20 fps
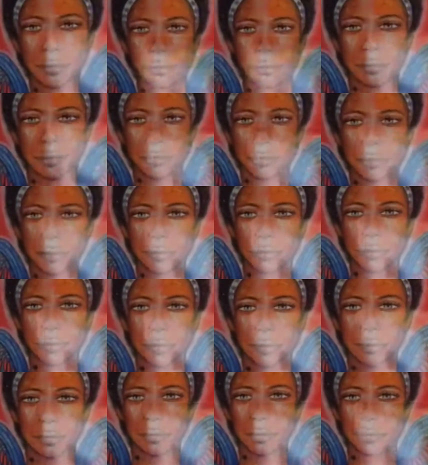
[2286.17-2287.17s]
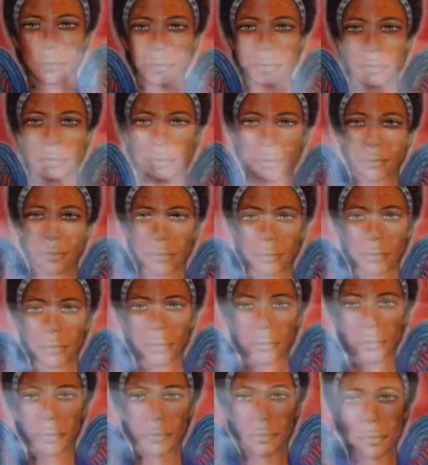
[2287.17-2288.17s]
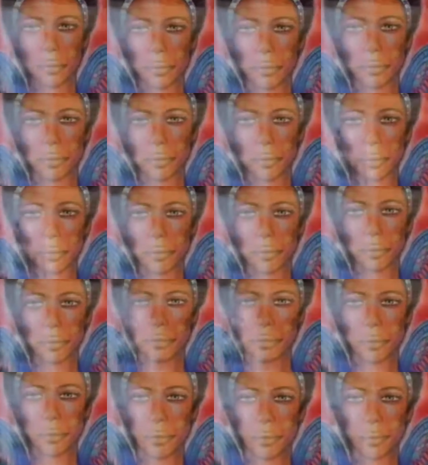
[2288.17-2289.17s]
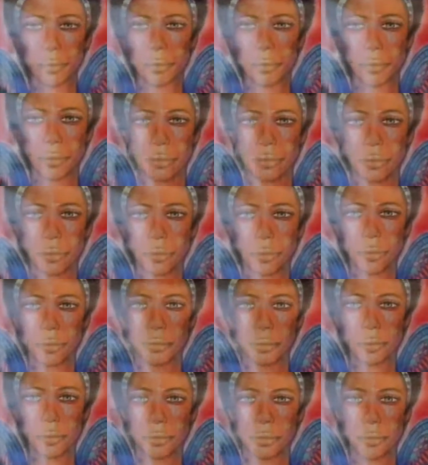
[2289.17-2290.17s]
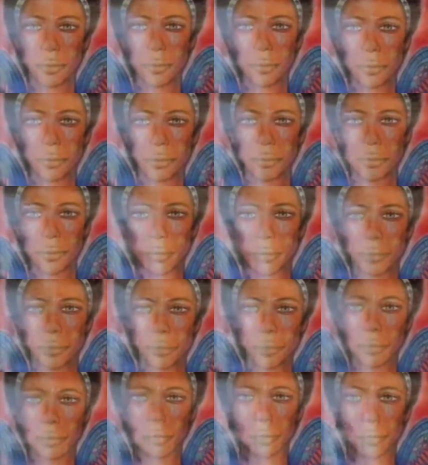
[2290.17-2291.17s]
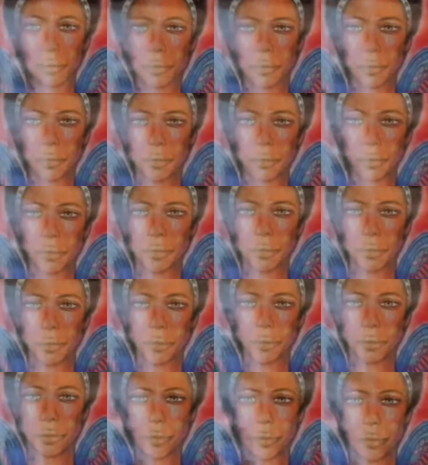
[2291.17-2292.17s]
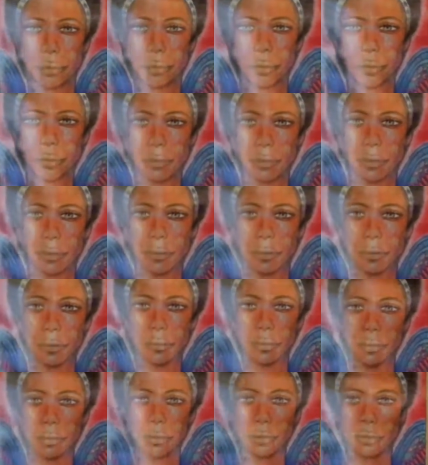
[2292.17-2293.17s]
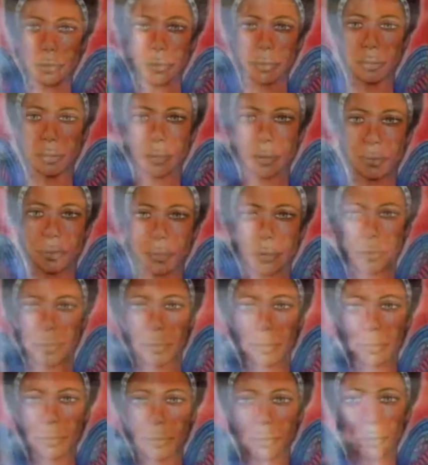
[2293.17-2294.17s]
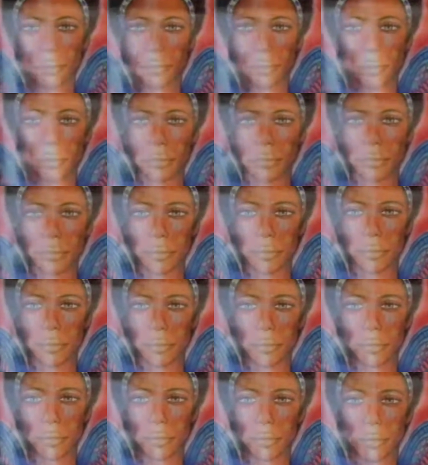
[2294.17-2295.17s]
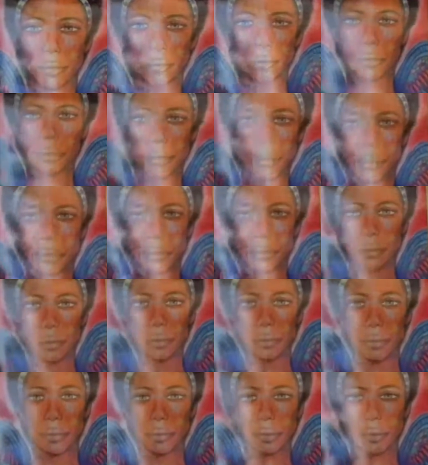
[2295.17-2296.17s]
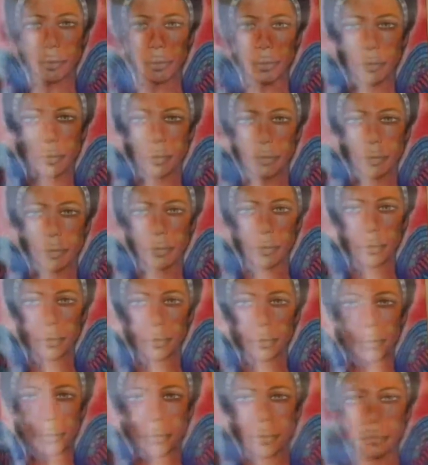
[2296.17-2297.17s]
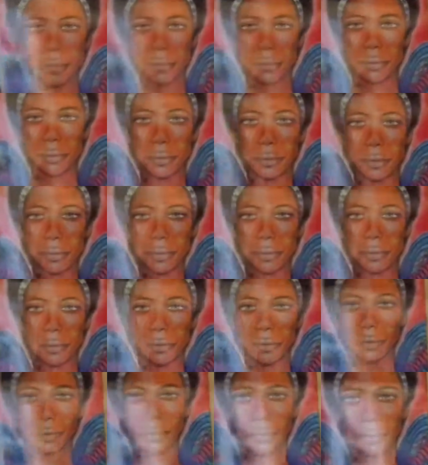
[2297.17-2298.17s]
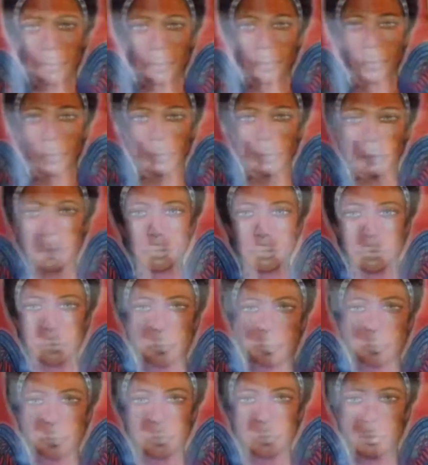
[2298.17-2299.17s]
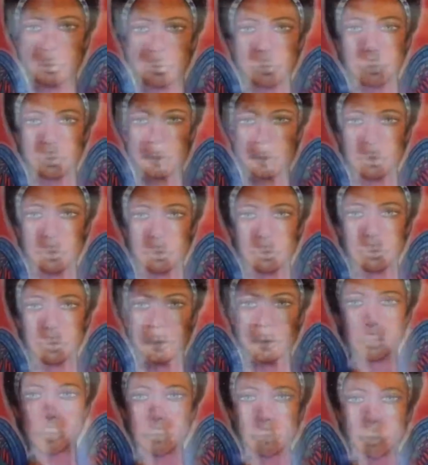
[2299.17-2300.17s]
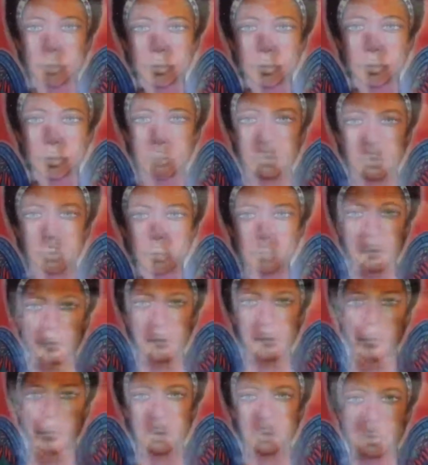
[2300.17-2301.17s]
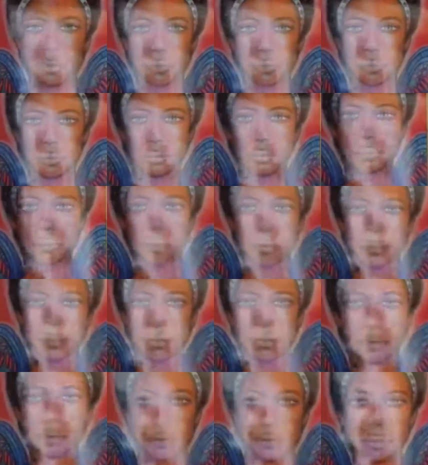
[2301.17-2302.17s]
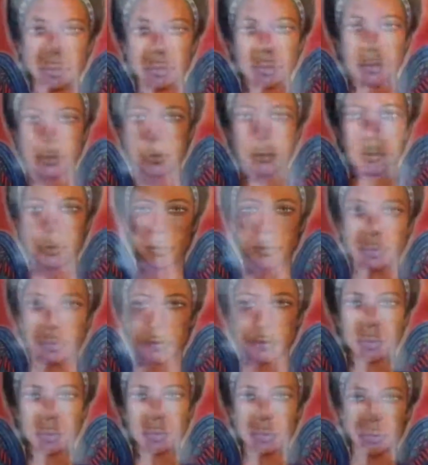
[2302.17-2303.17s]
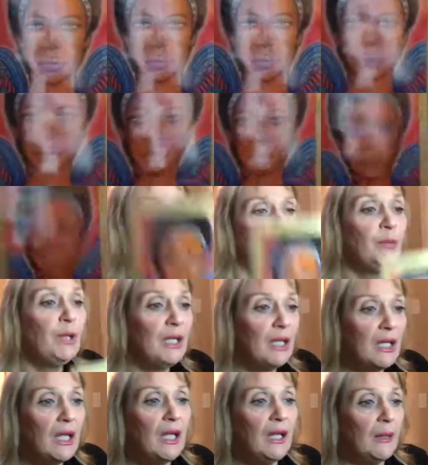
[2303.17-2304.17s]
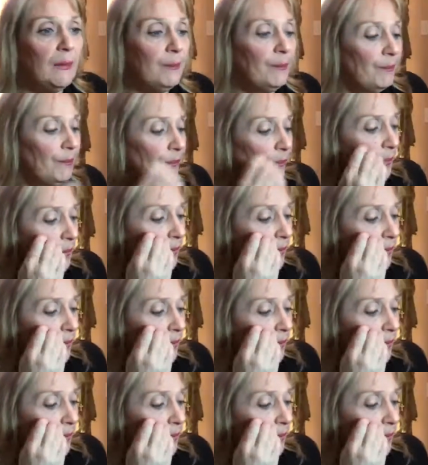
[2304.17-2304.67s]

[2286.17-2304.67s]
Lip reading: you, and you internalize that and repeat it to yourself and feel like it's true, you're doing more harm than those words that someone else said could ever do. So maybe when you talk to him and advise him, you could just tell him it doesn't matter what other people say, it matters what you say. It matters what you say to yourself, meeting him.